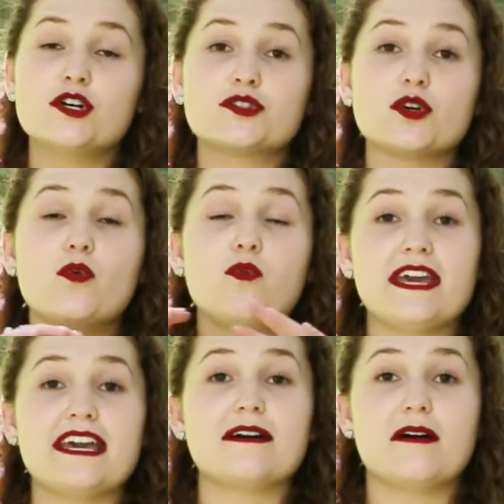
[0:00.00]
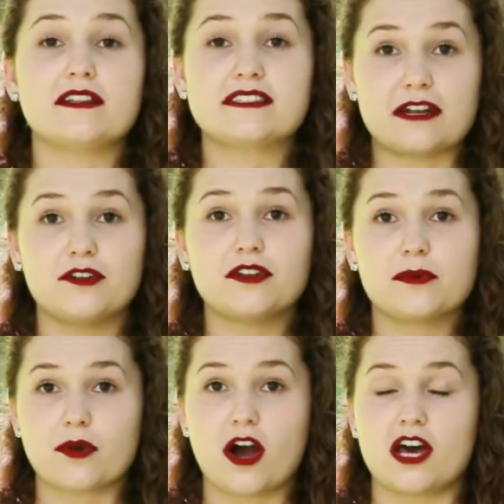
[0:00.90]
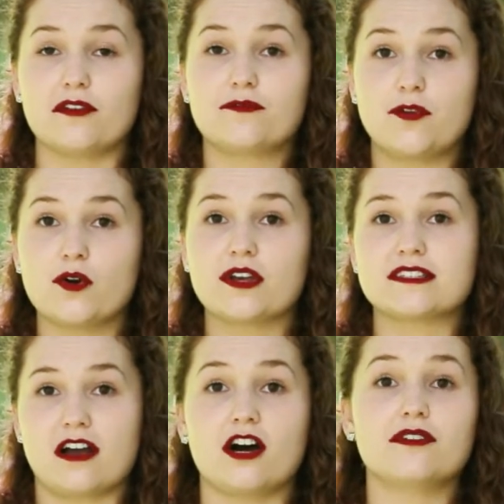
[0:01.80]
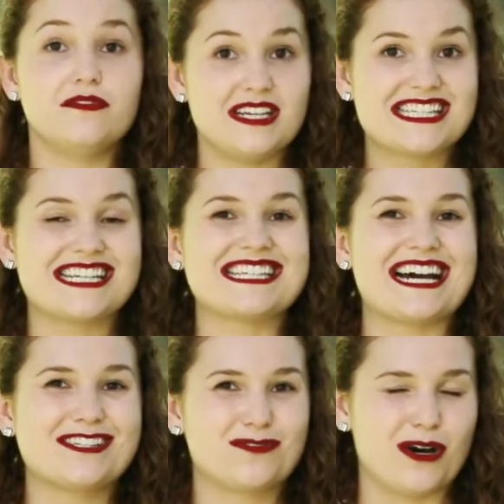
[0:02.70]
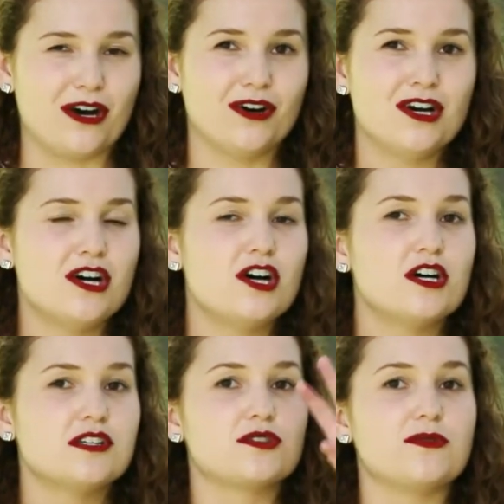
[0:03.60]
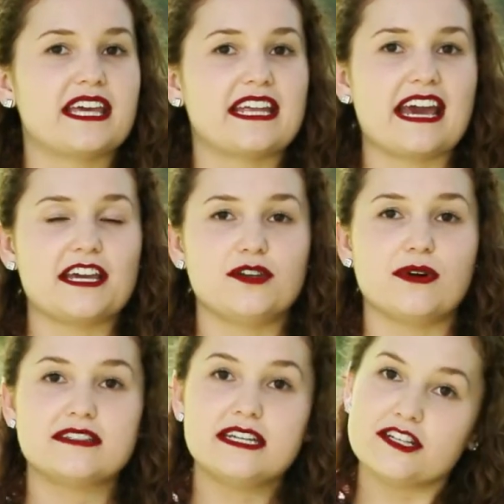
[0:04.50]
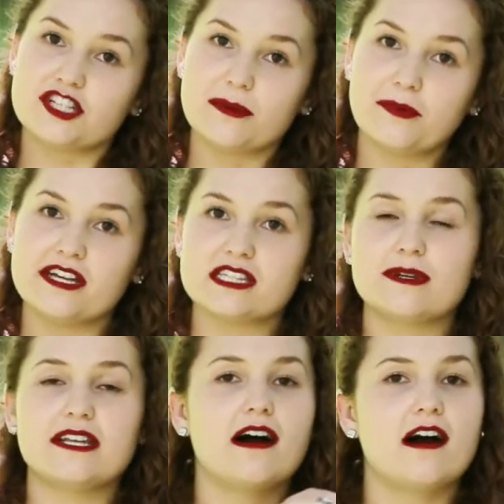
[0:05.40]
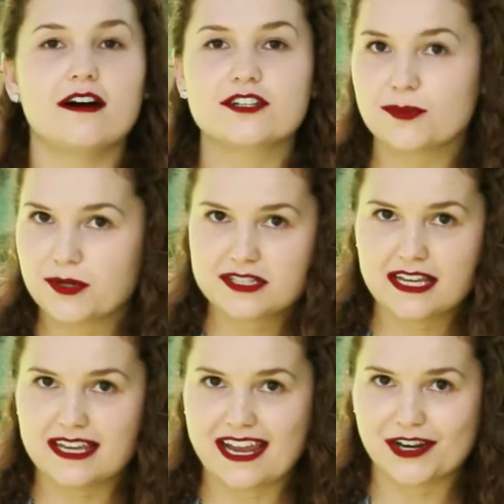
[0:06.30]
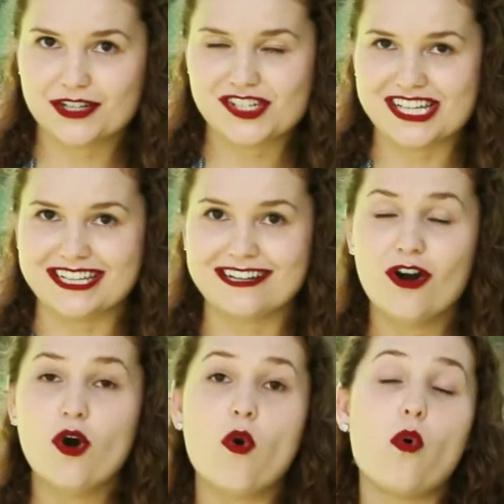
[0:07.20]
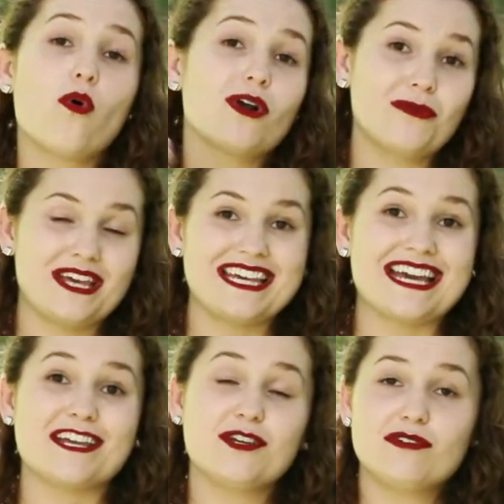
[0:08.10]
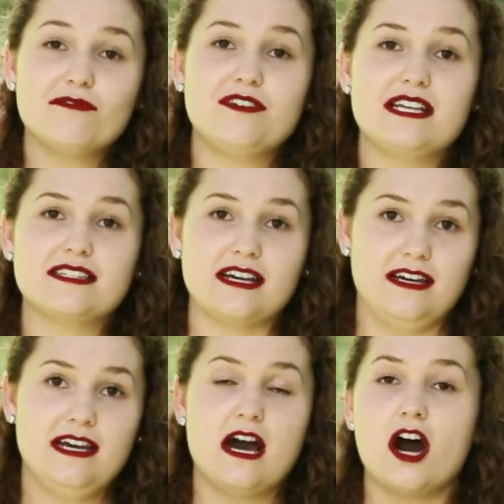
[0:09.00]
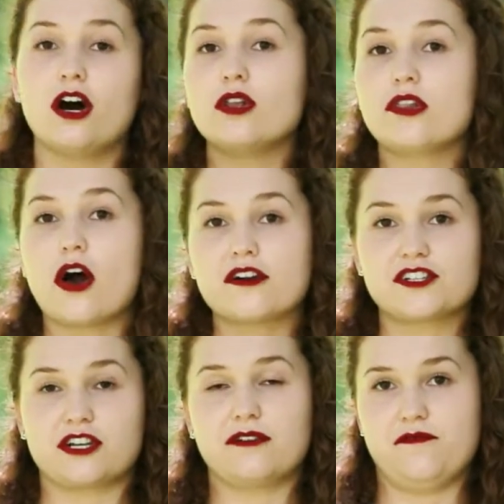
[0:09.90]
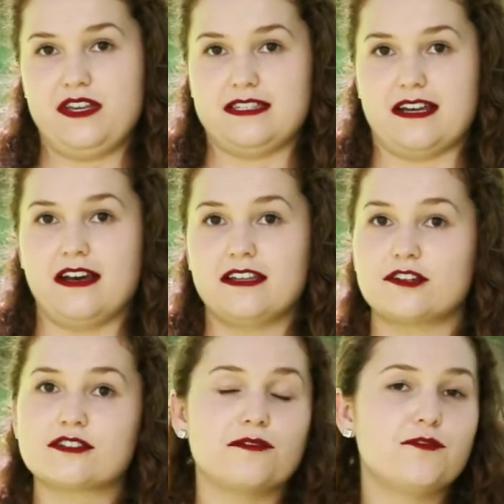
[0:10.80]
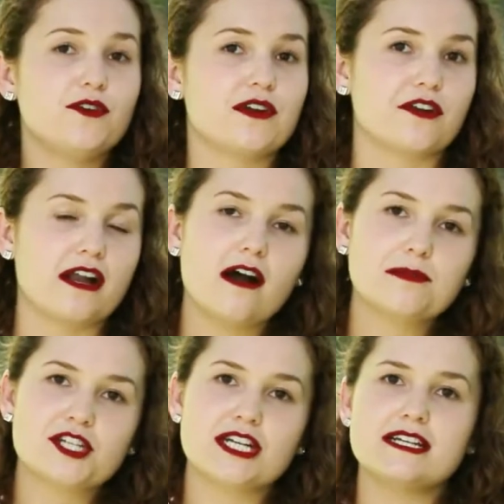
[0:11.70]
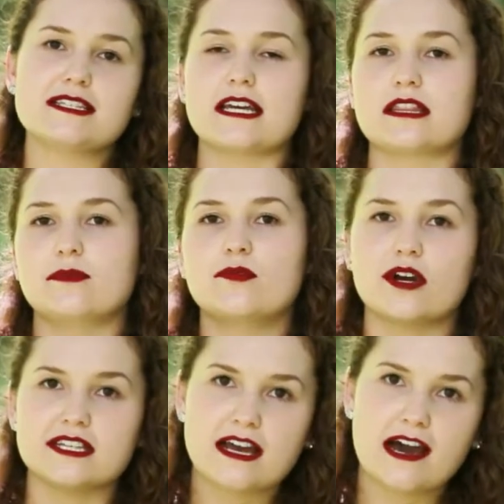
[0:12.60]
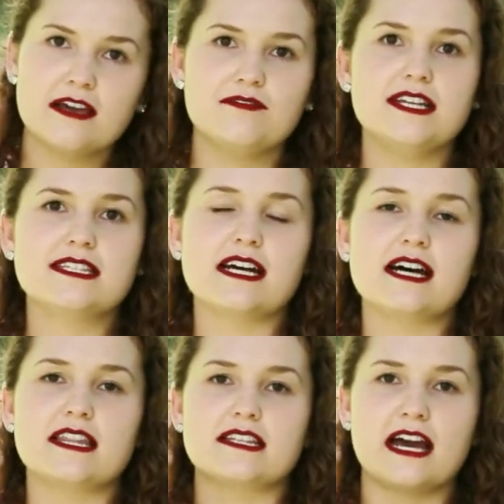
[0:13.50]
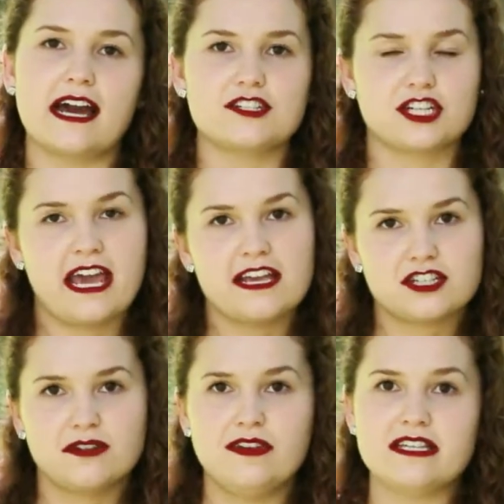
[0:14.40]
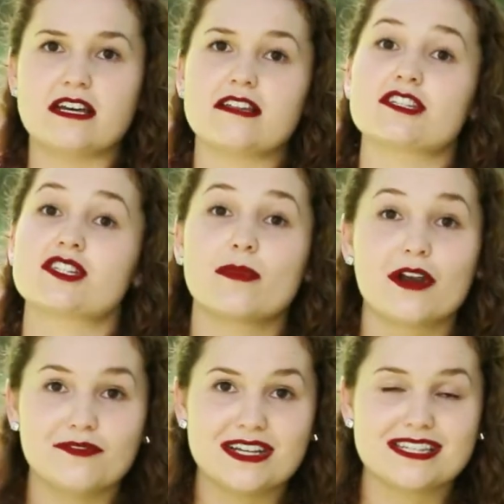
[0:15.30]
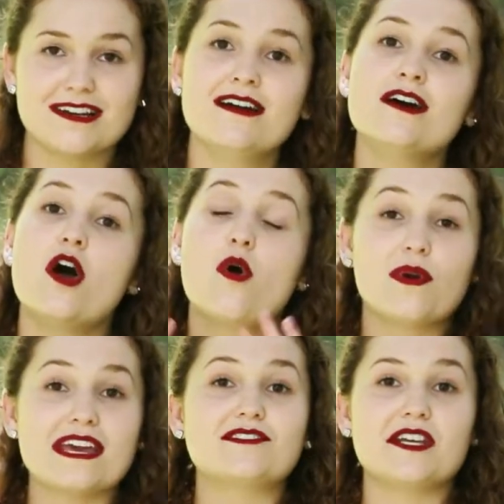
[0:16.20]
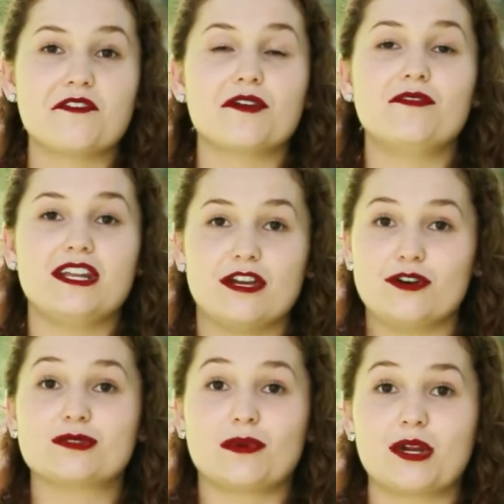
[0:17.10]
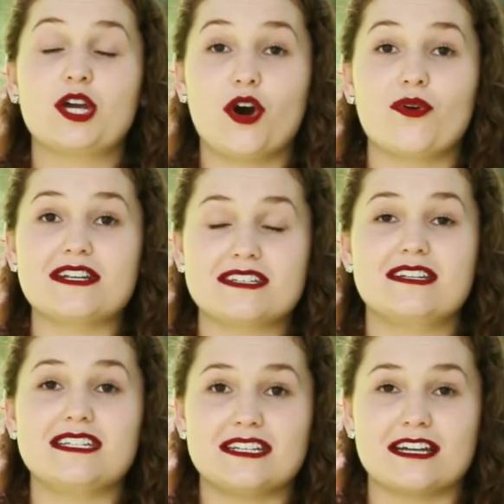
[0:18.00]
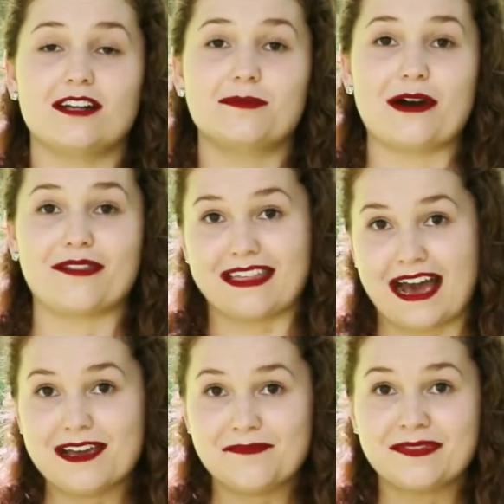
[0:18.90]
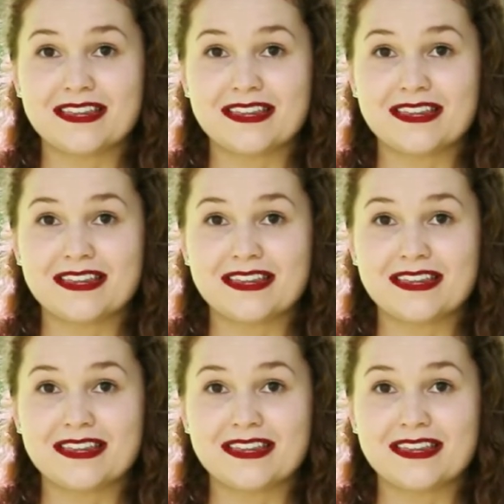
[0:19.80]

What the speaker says: So we settle in abroad, focus on visas as well. So we can get you a teaching placement 100% guaranteed, or we can get you a visa, a long-term visa. There's a few different options like the Muay Thai visa, the Thai education visa, the smart visa. We have different videos where we go into detail about that.